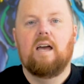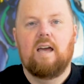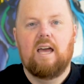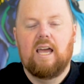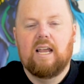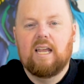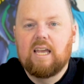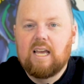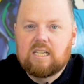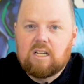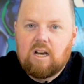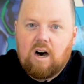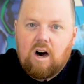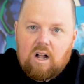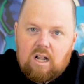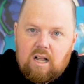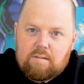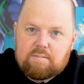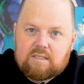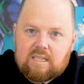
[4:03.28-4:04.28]
And gets
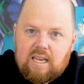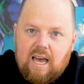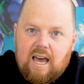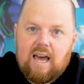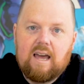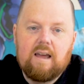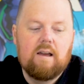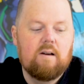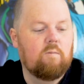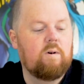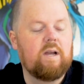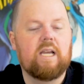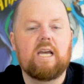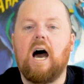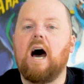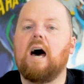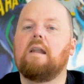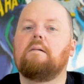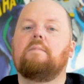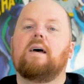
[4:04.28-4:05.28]
all upset. We
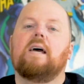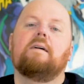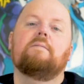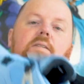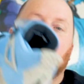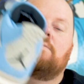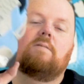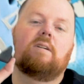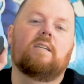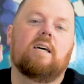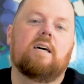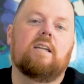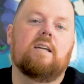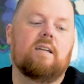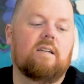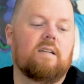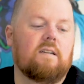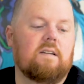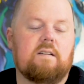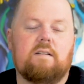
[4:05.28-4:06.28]
got them, baby. We did
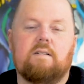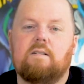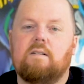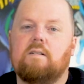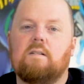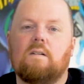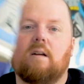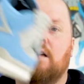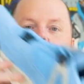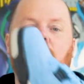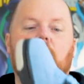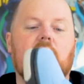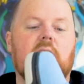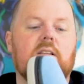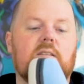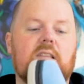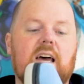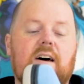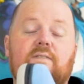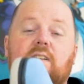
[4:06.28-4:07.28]
it.
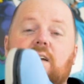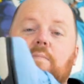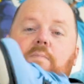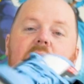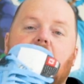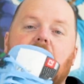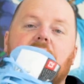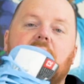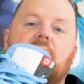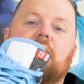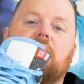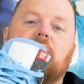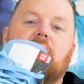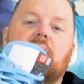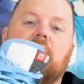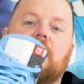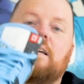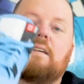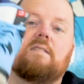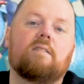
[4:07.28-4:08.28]
Definitely buy these
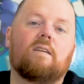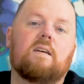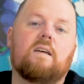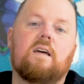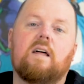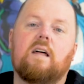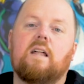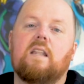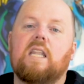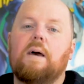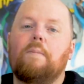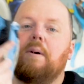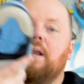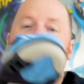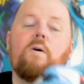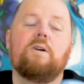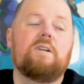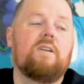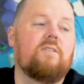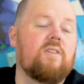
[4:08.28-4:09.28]
things. Let me
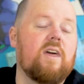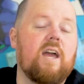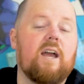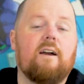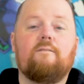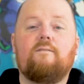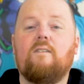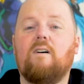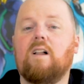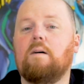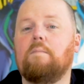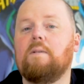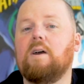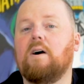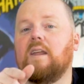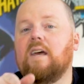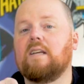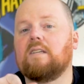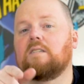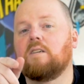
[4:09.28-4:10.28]
know what you think. Follow me
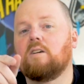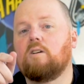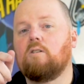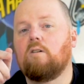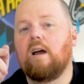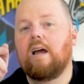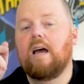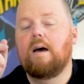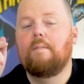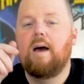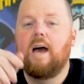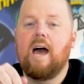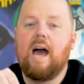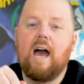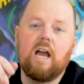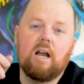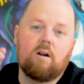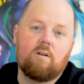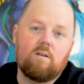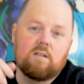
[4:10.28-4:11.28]
on Instagram
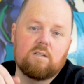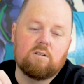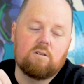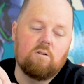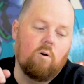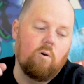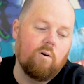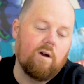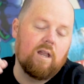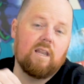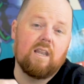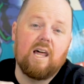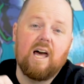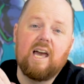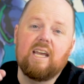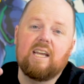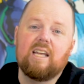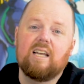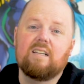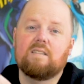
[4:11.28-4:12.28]
at Chris Colgan.
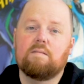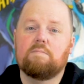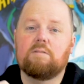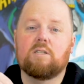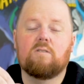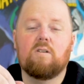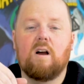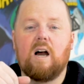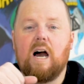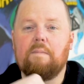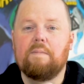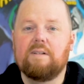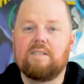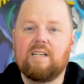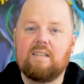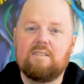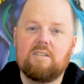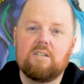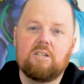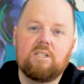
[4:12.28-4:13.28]
Like and subscribe. Let's
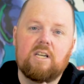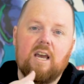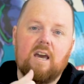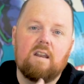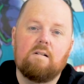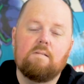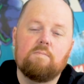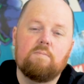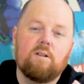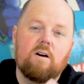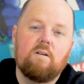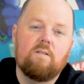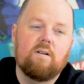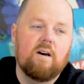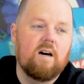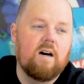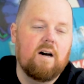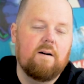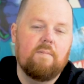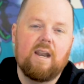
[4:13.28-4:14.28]
get this channel blown
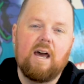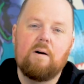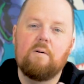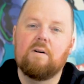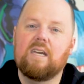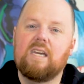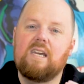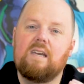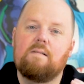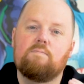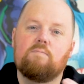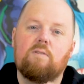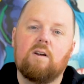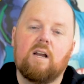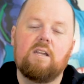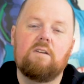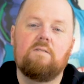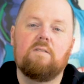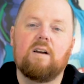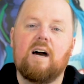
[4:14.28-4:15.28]
up, and I will keep
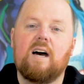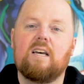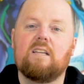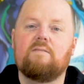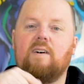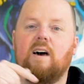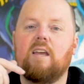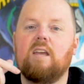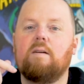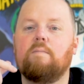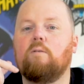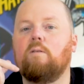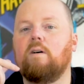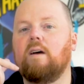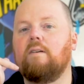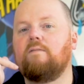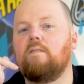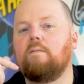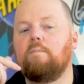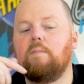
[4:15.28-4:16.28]
bringing you guys valuable
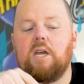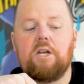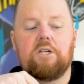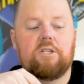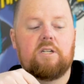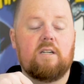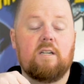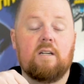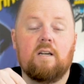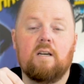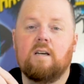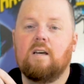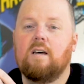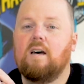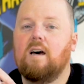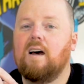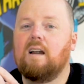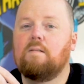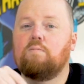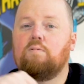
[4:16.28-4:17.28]
information.
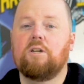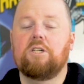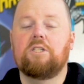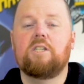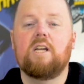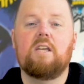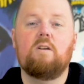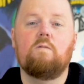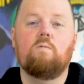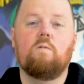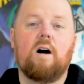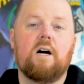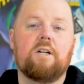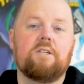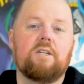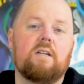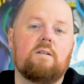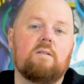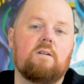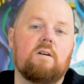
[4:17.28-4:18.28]
I appreciate you
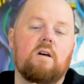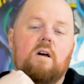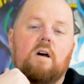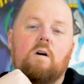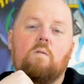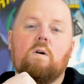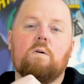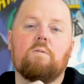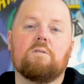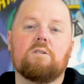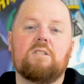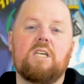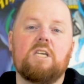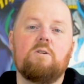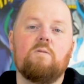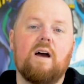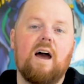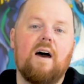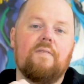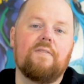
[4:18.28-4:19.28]
watching. We will see
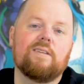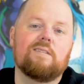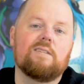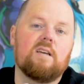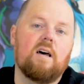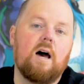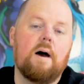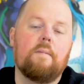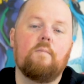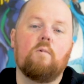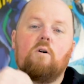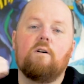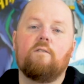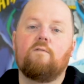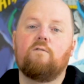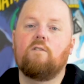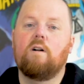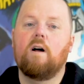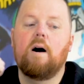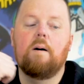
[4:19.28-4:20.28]
you at the top or
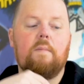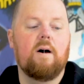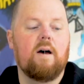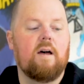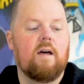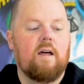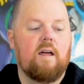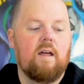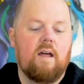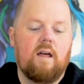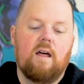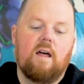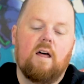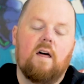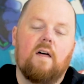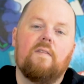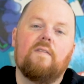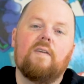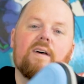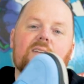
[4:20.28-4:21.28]
from
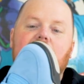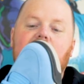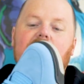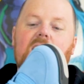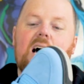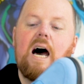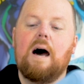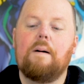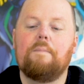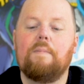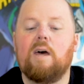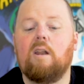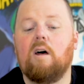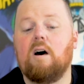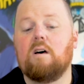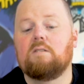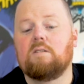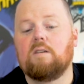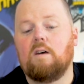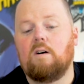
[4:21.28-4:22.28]
the top. And
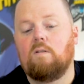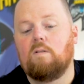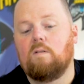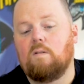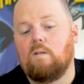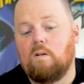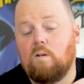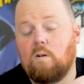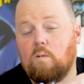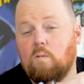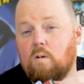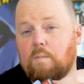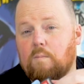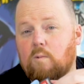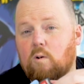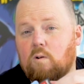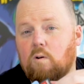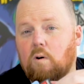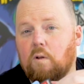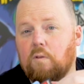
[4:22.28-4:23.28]
also, one
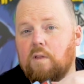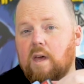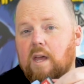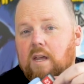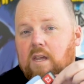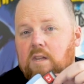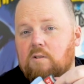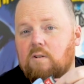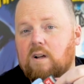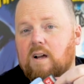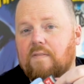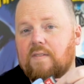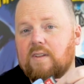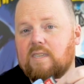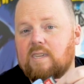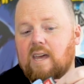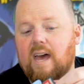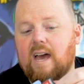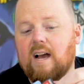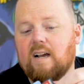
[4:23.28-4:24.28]
more cool thing, you can cut the
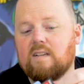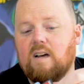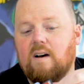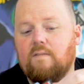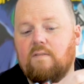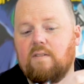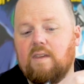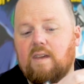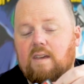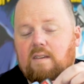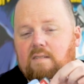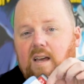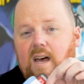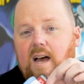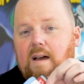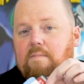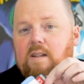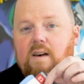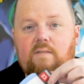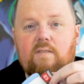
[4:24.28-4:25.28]
tags off of these.
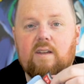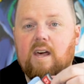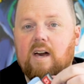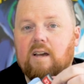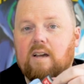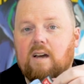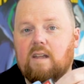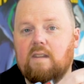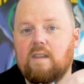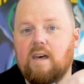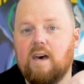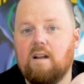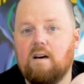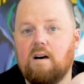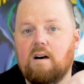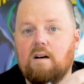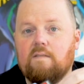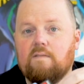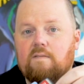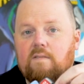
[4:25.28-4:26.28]
I'm definitely not cutting that
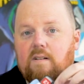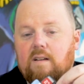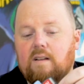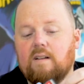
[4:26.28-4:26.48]
off.